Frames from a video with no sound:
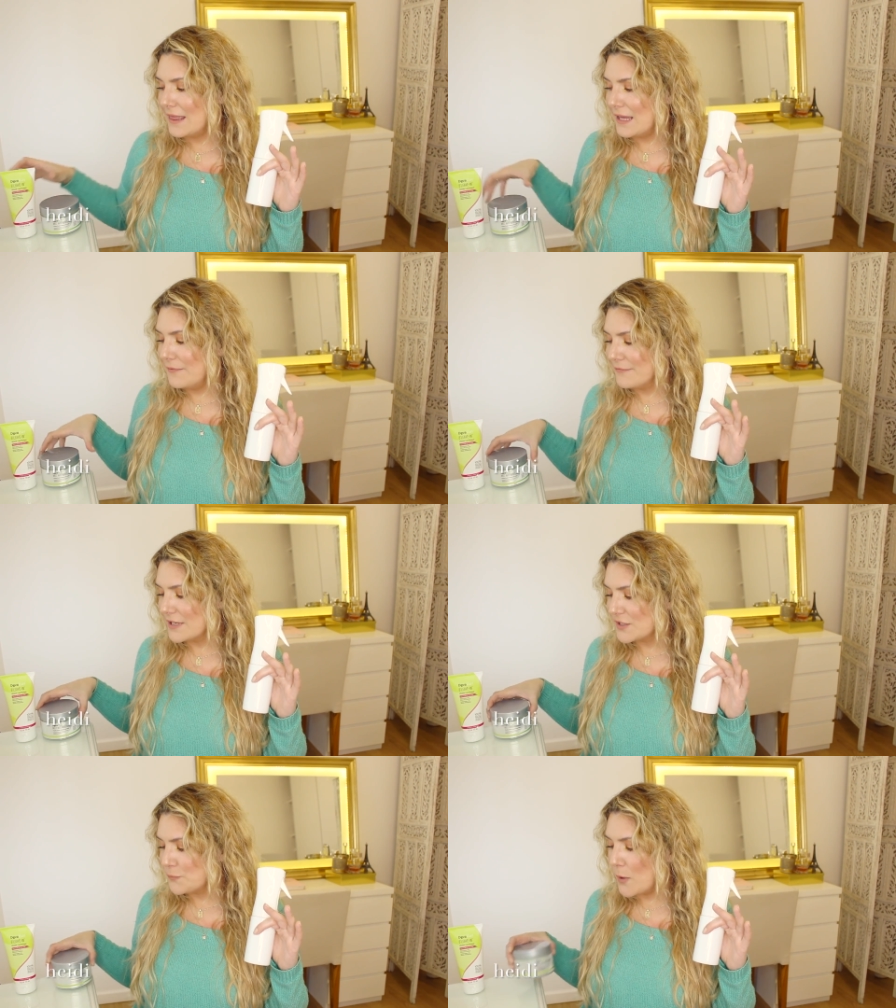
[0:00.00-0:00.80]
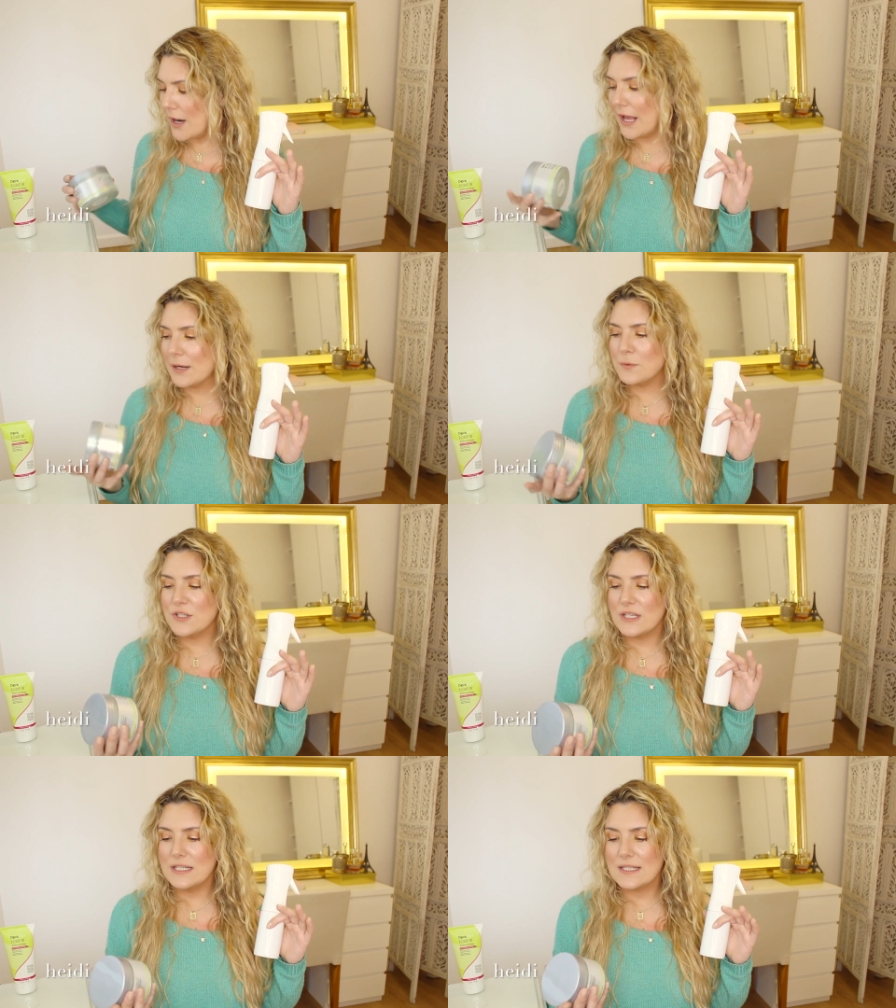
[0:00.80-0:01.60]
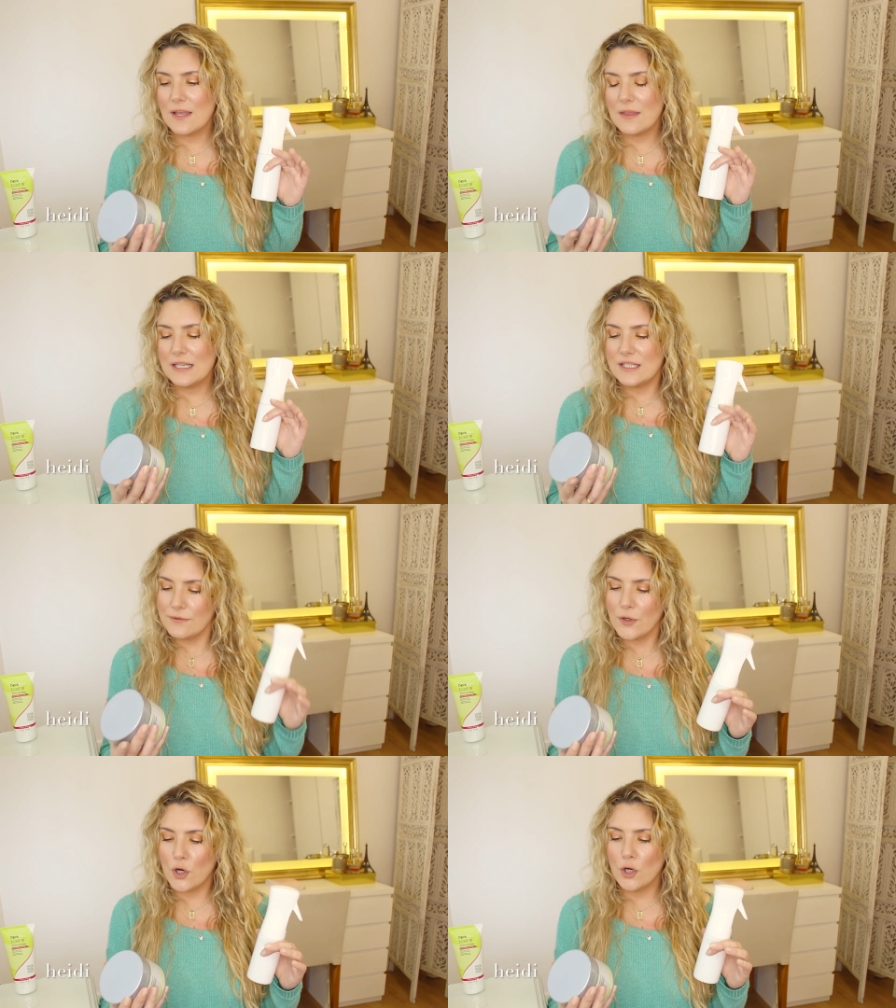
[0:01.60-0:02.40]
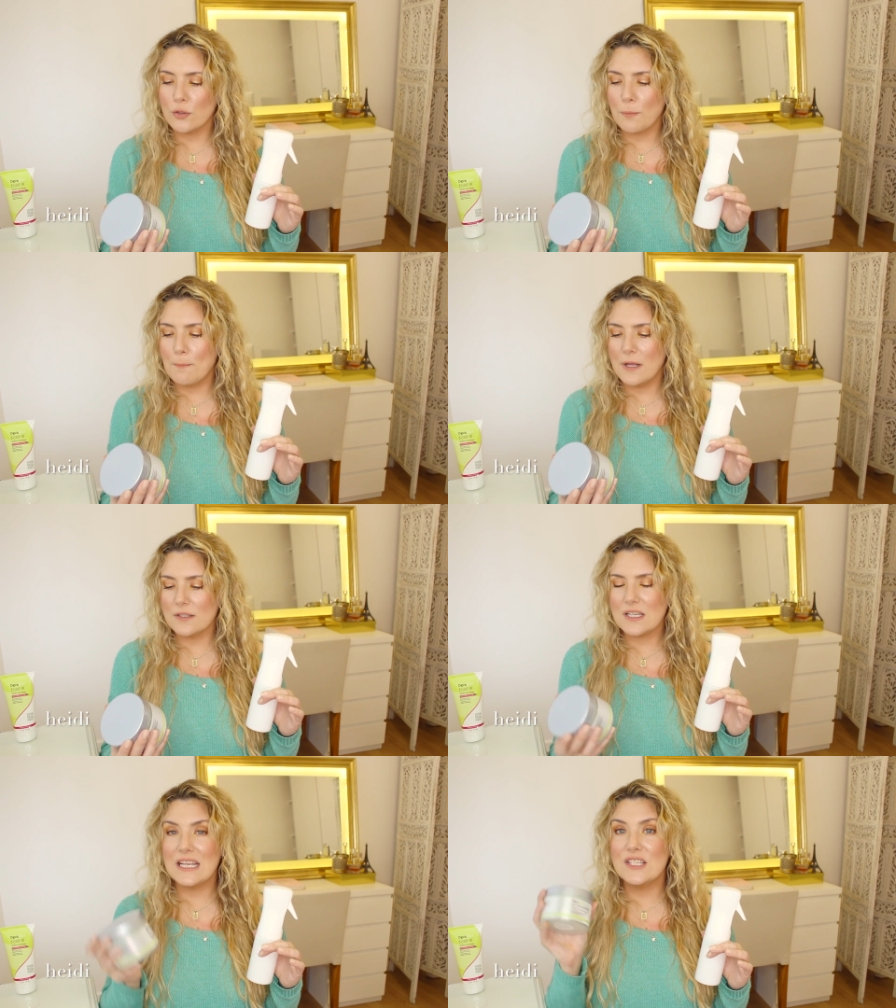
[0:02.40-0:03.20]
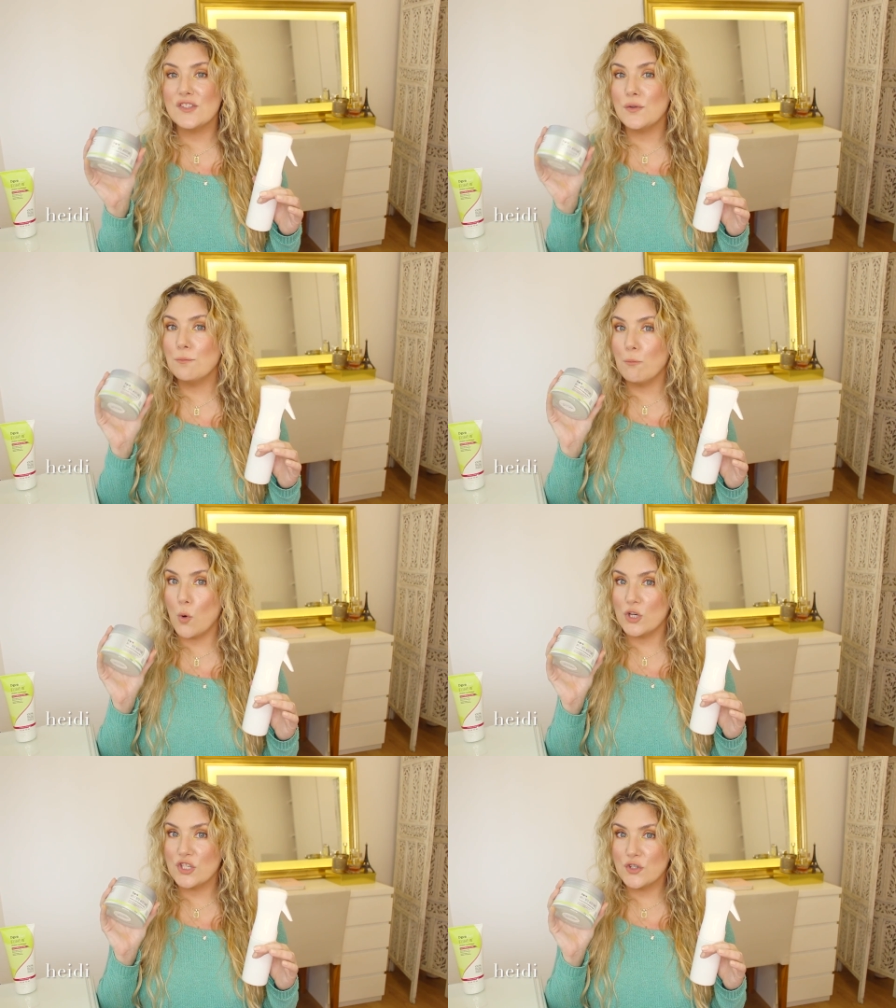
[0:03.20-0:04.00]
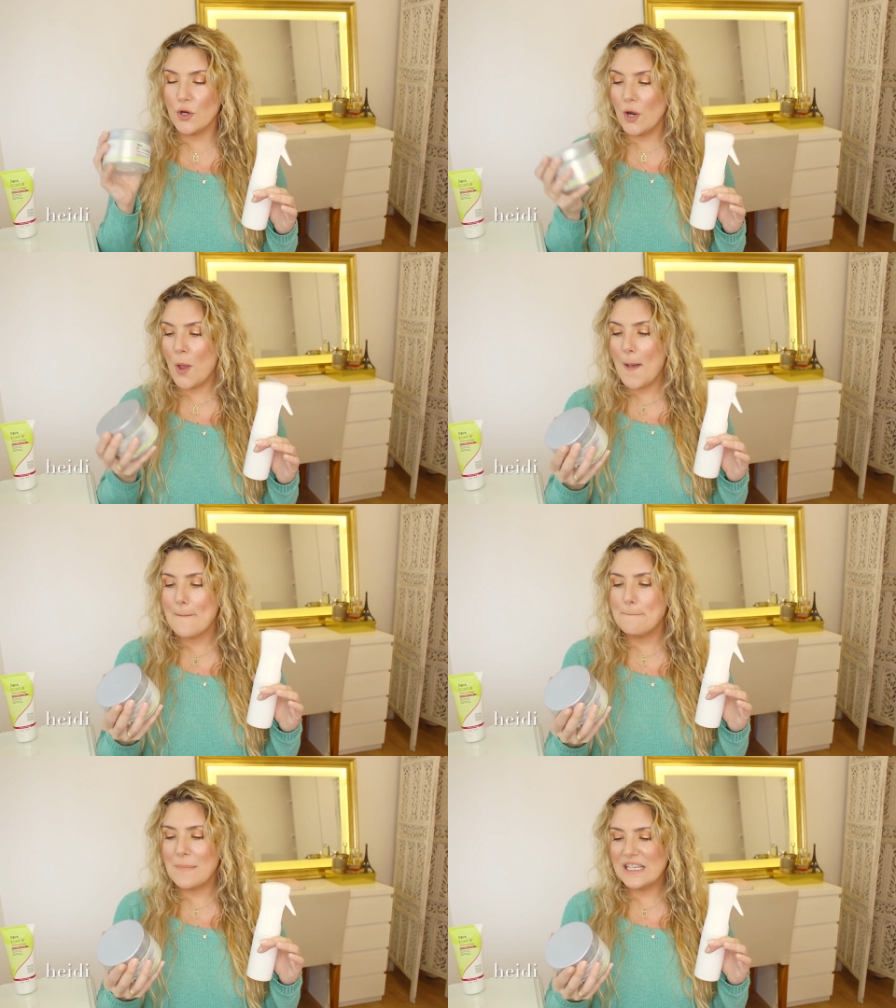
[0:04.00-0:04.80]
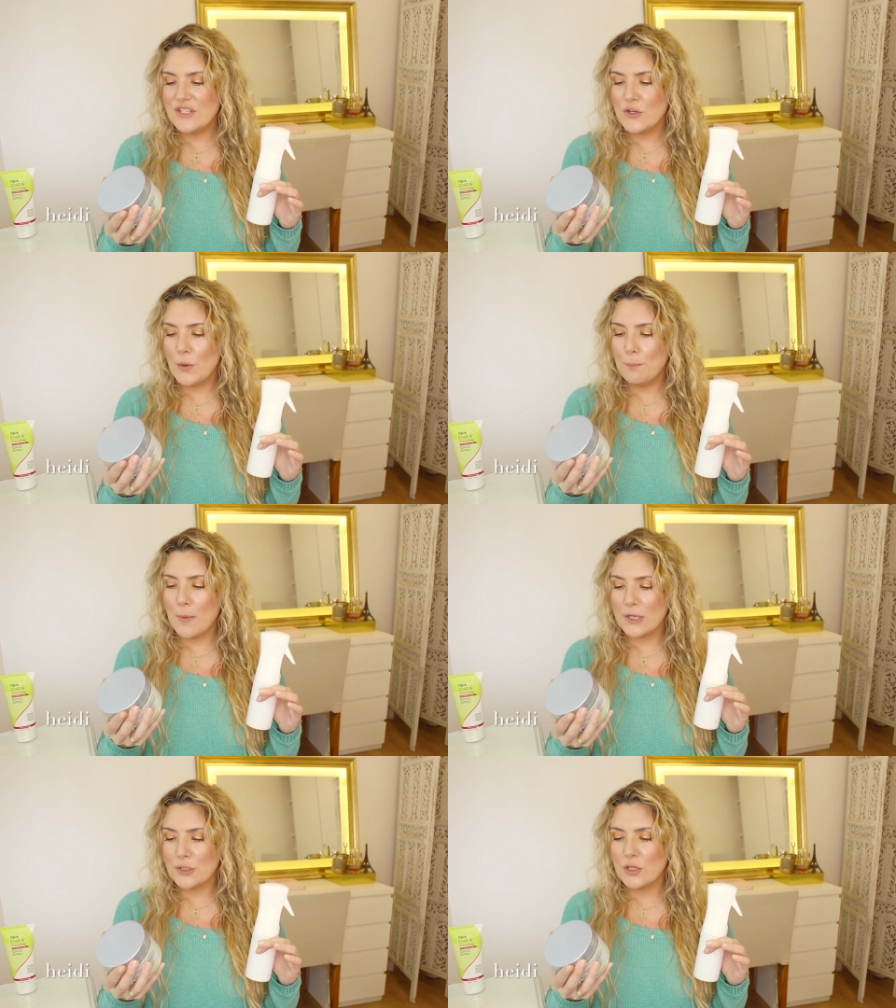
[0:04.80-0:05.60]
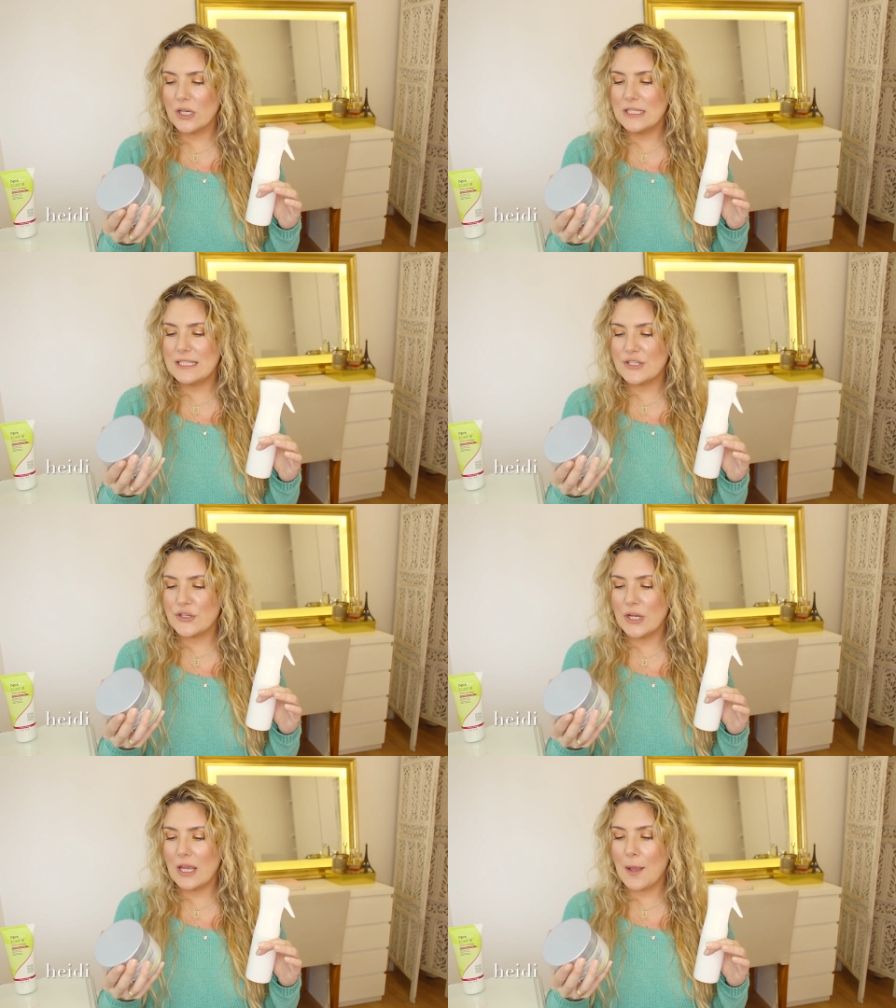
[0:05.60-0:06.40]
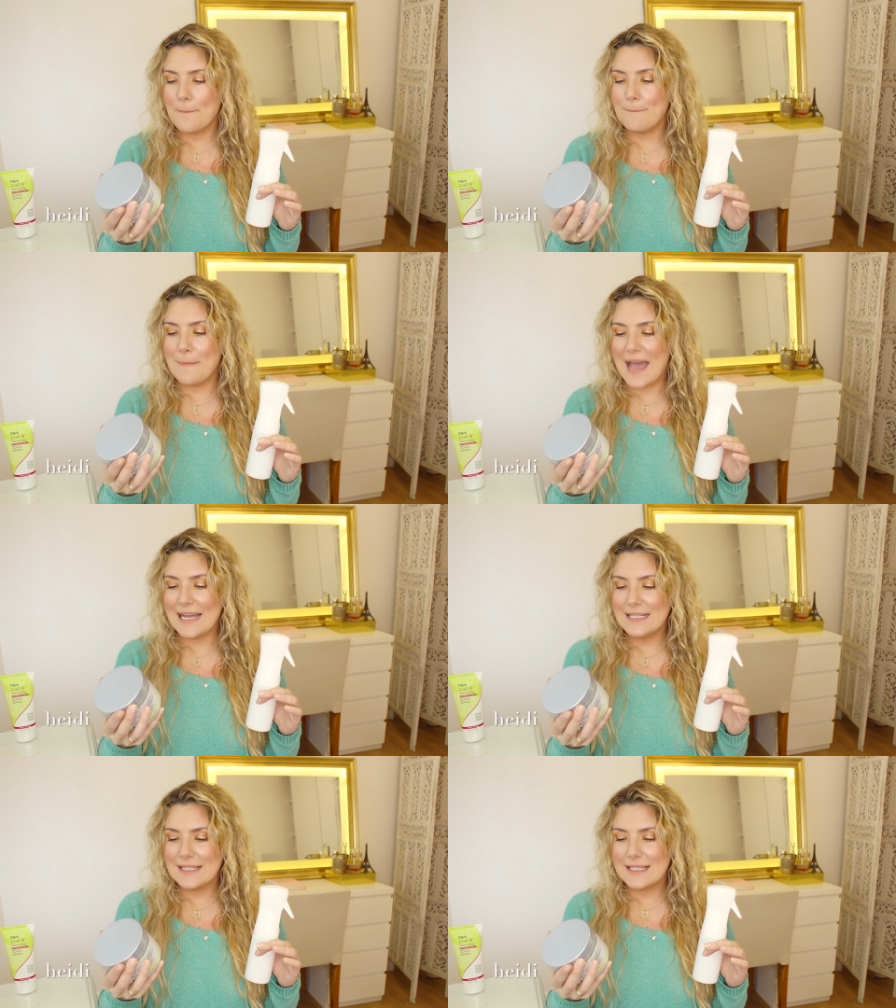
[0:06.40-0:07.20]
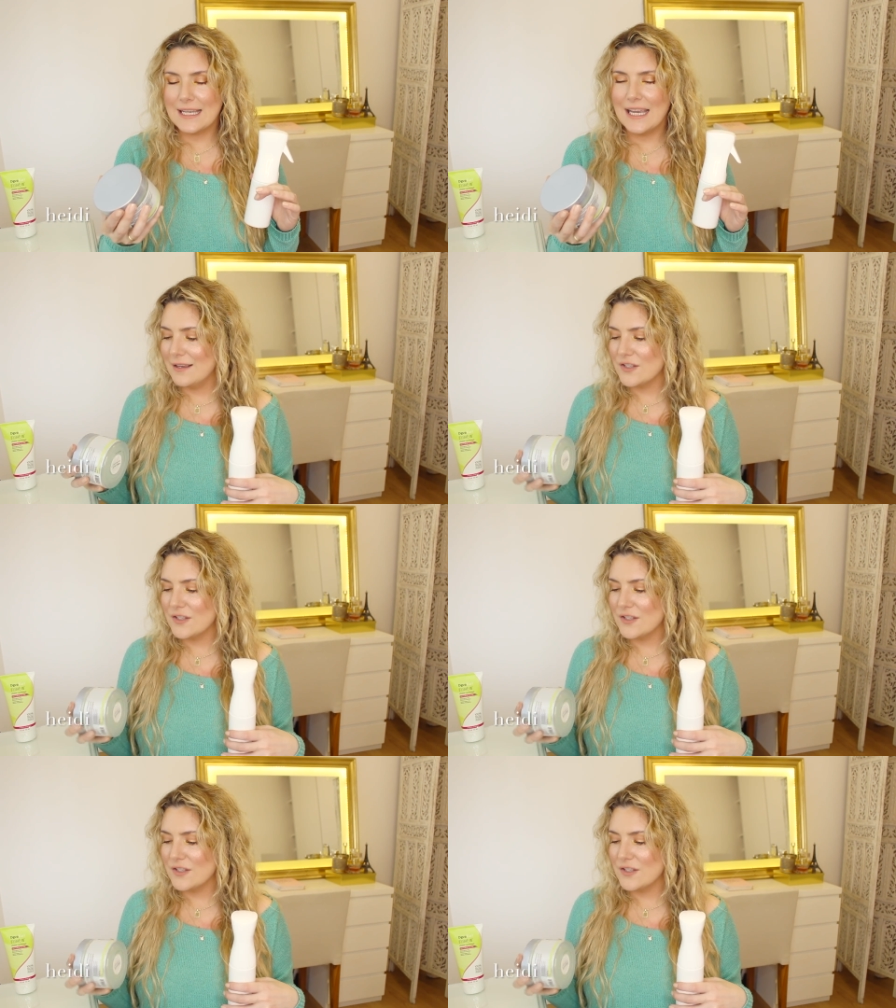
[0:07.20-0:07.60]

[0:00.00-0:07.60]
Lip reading: the first product, which is the Devacurl Melt Into Moisture Matcha Butter Conditioning Mask.